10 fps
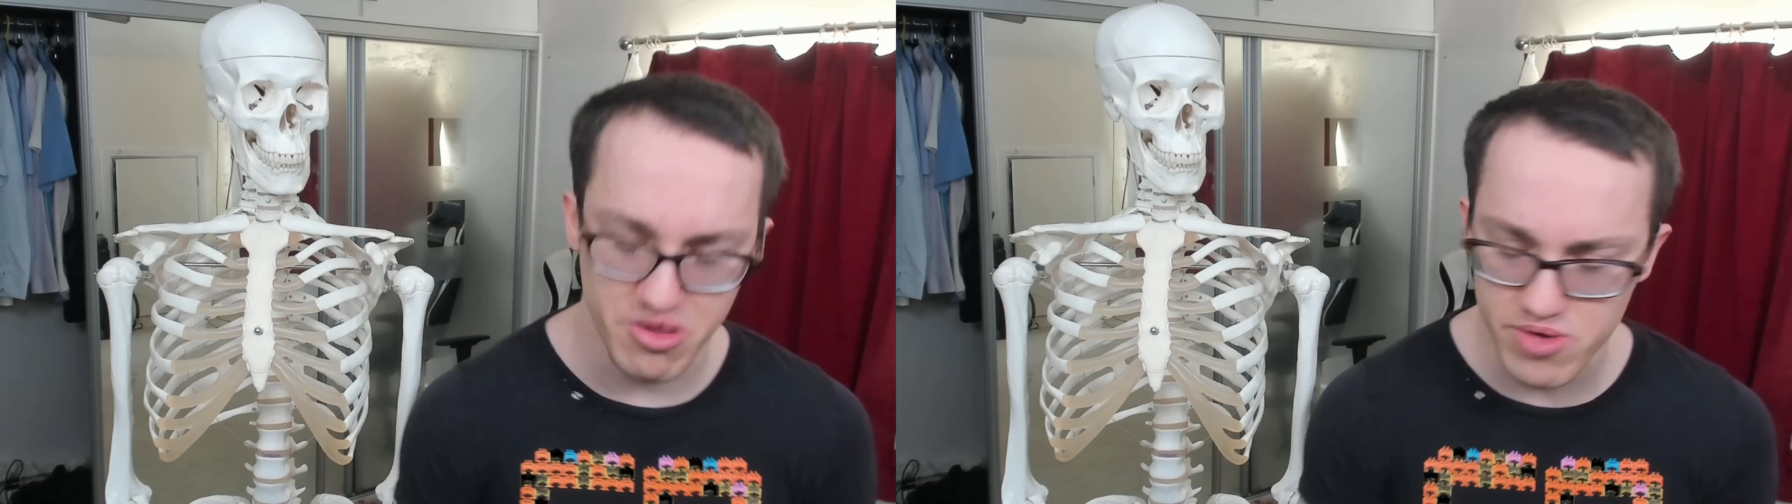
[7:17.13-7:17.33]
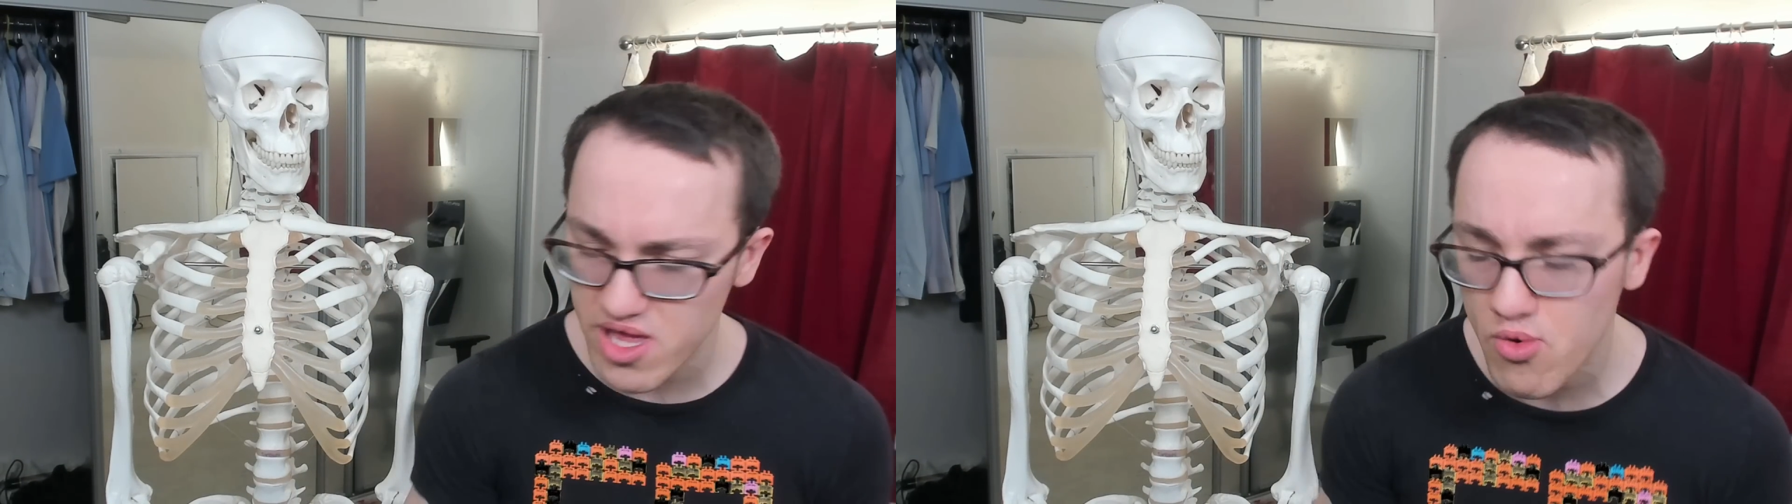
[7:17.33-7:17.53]

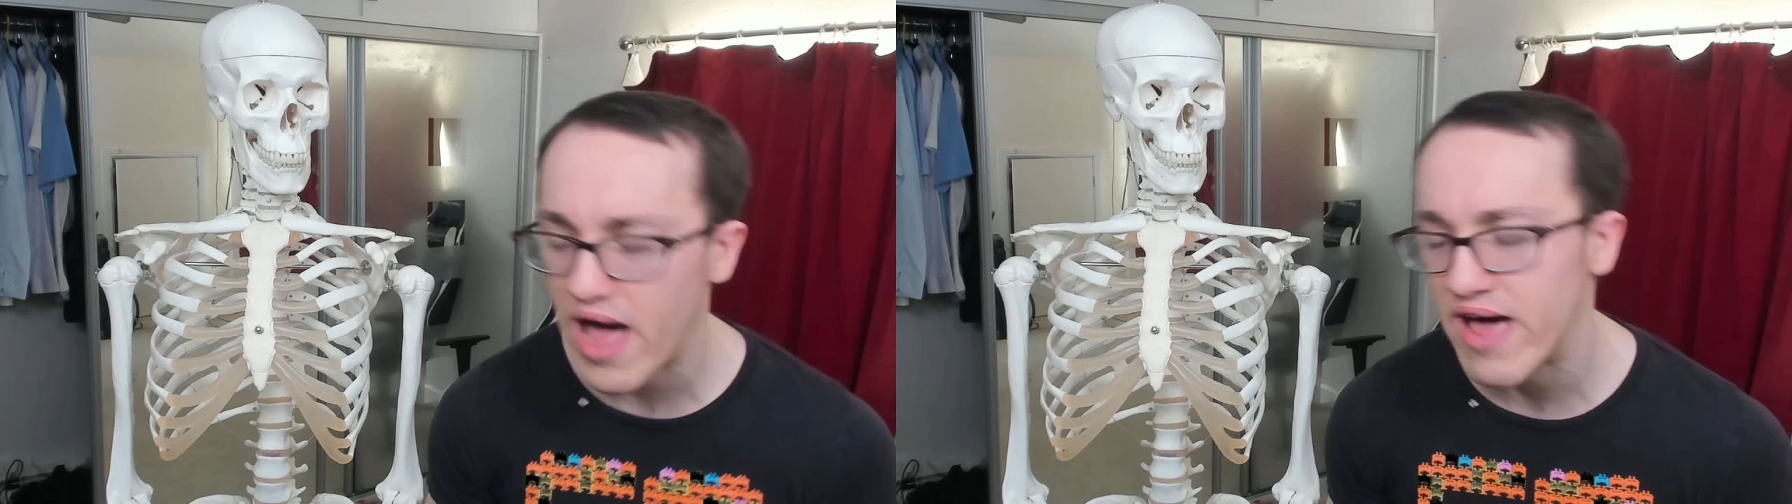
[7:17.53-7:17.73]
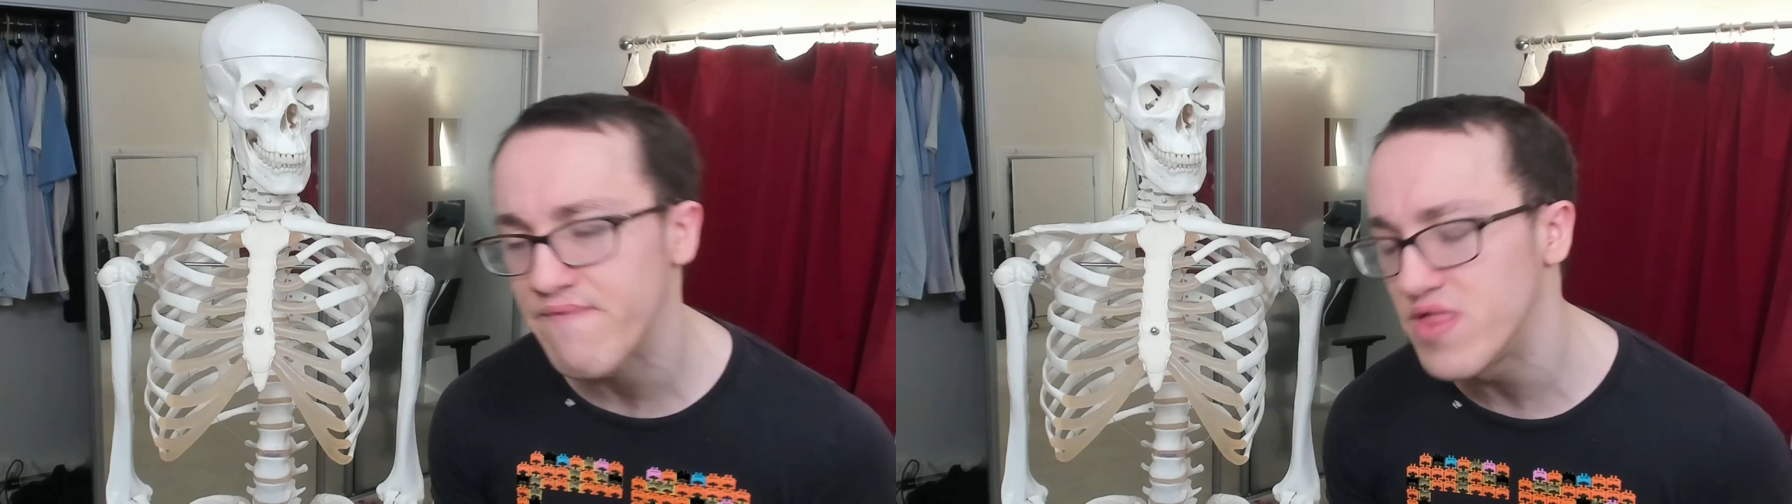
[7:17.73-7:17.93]
So
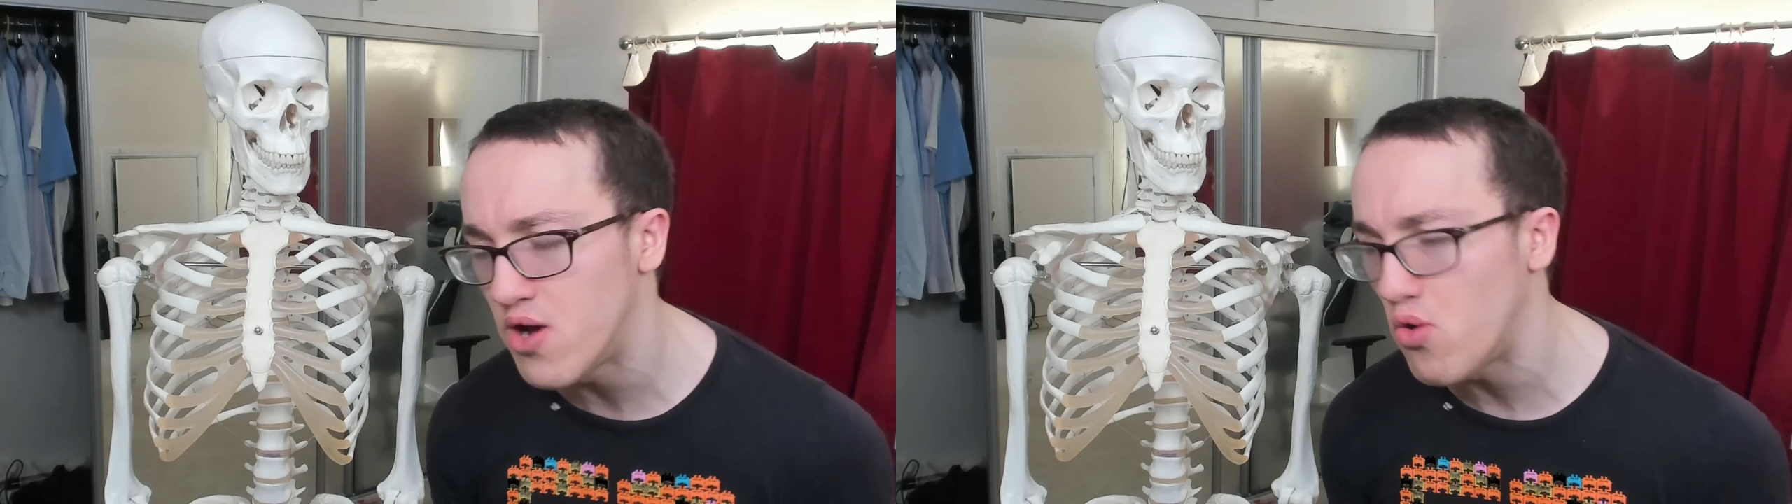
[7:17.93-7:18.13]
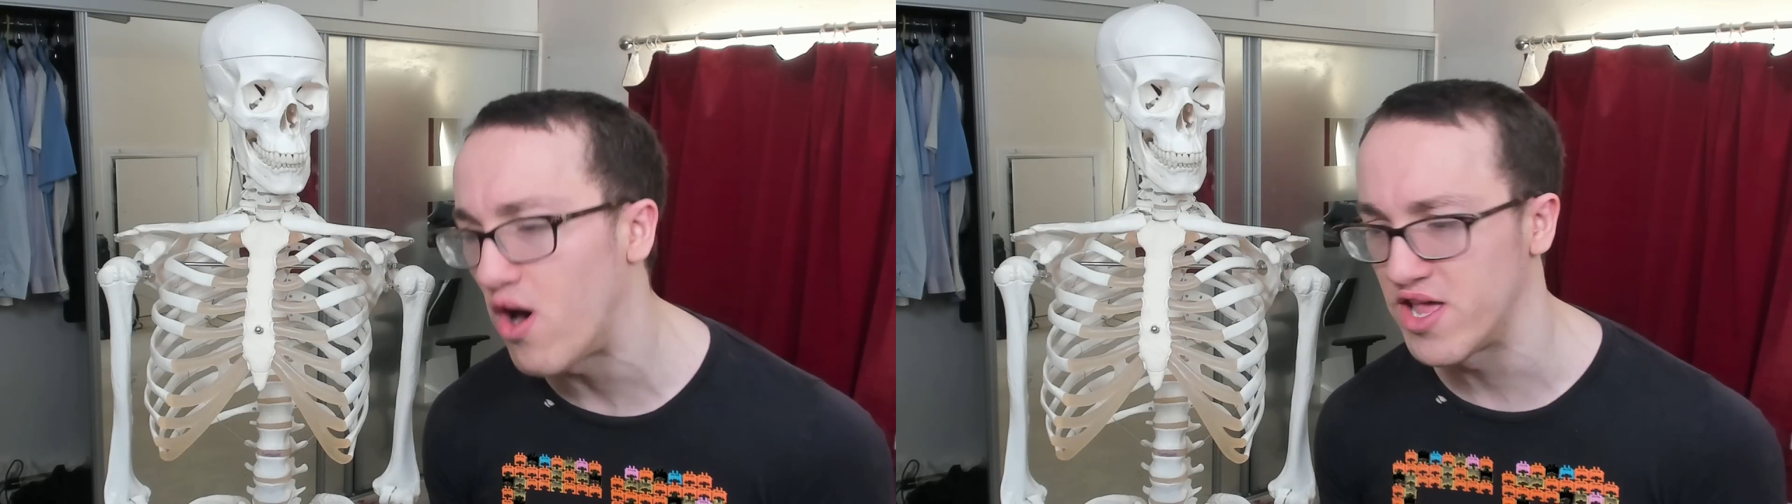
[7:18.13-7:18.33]
you have
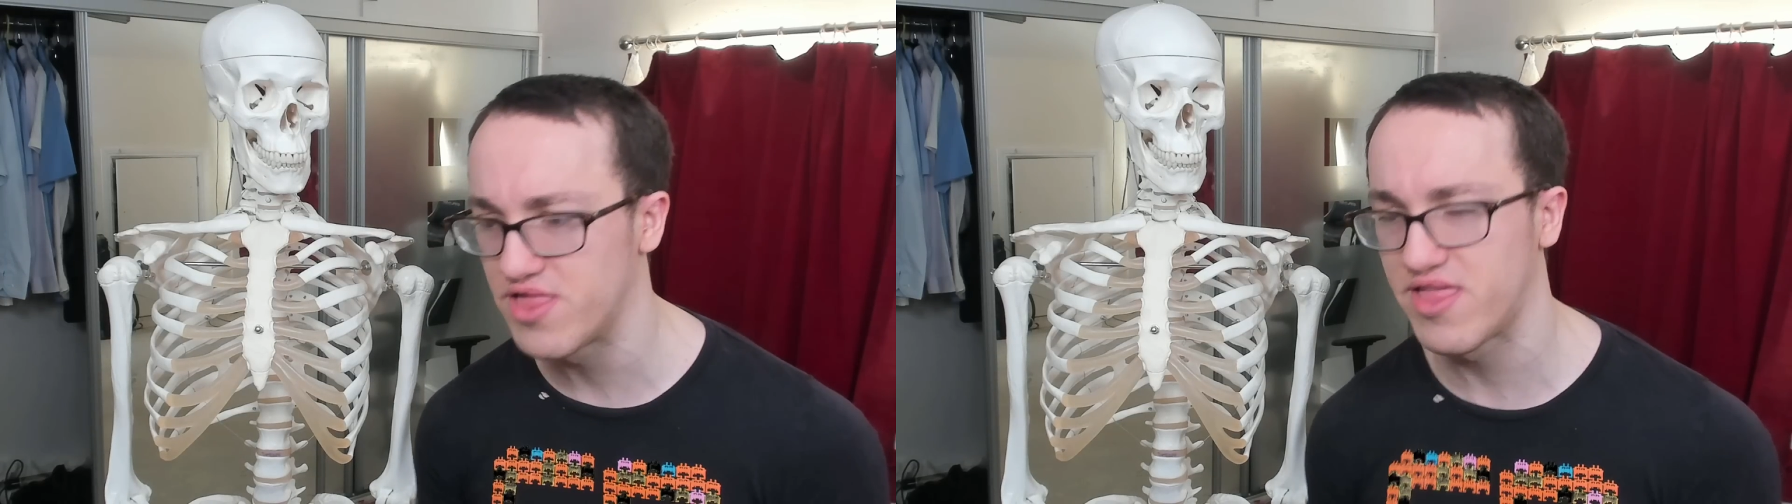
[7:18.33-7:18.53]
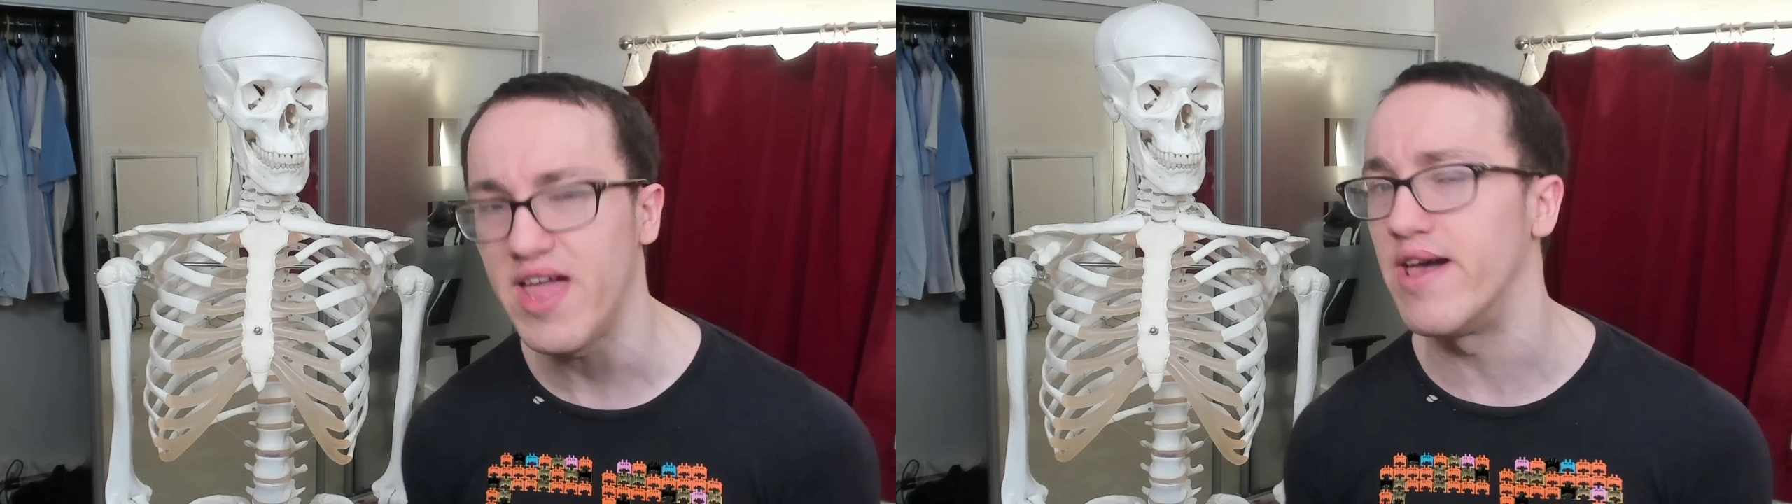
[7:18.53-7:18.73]
no
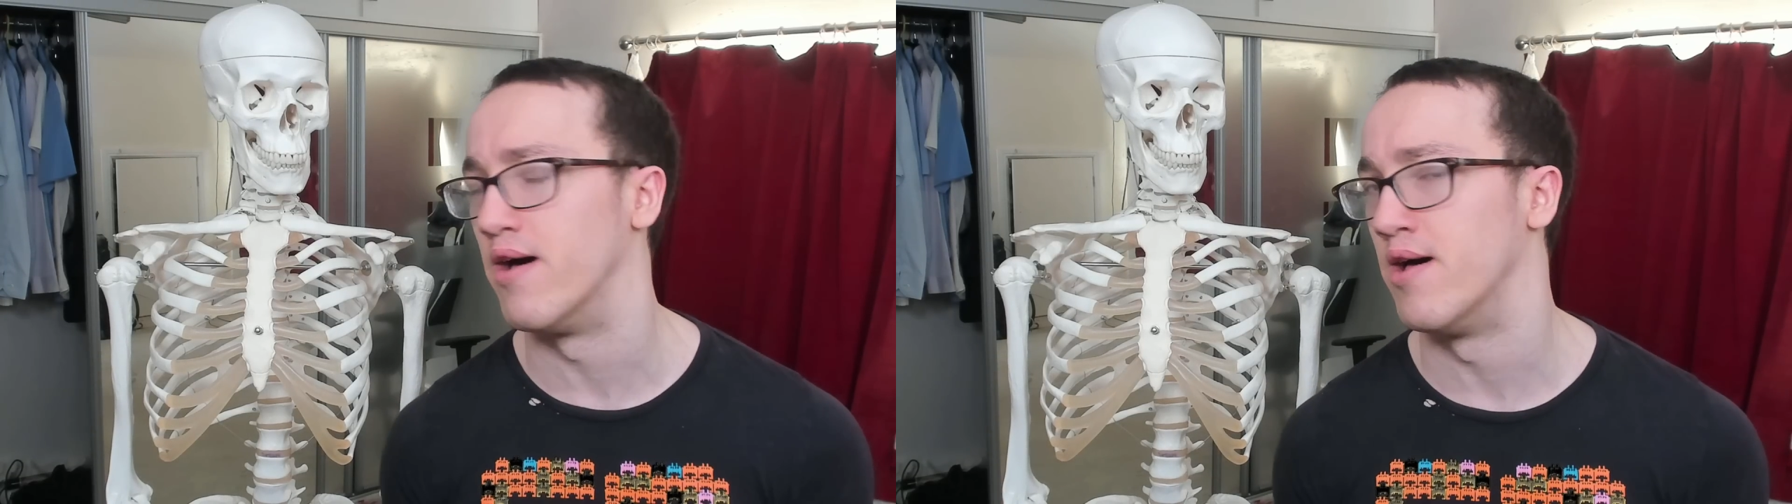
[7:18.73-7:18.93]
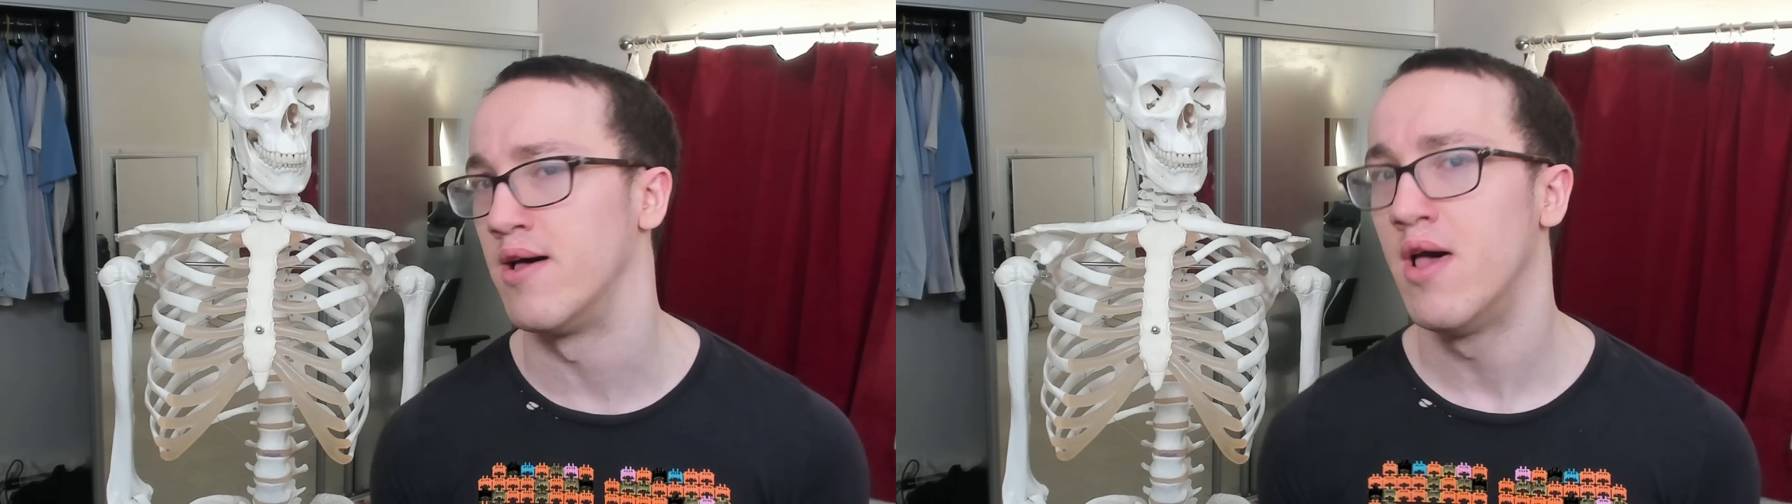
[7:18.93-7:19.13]

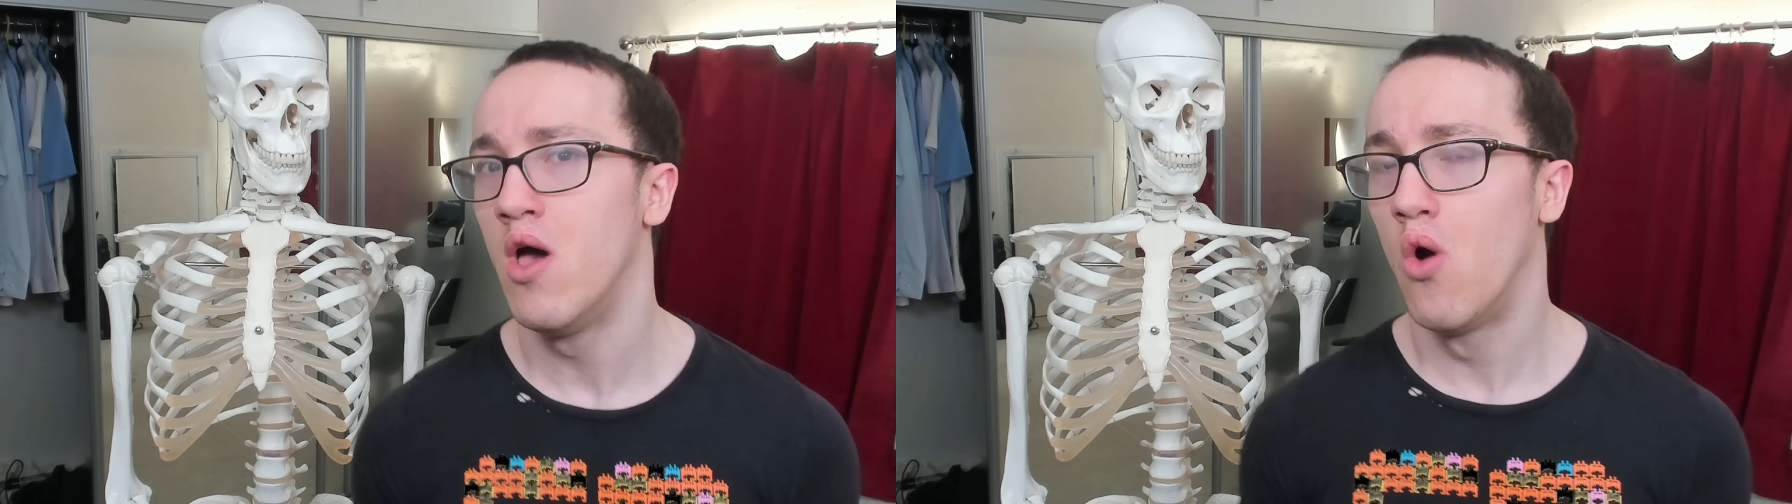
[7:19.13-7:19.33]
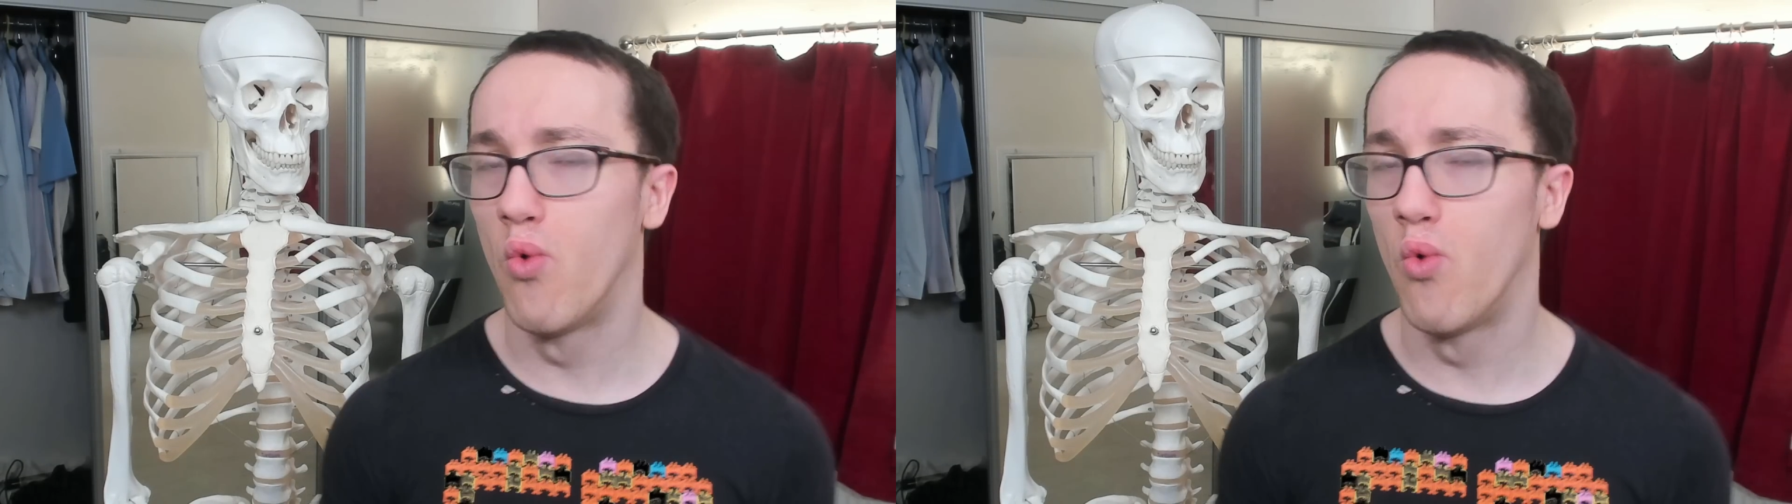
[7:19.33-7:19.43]
idea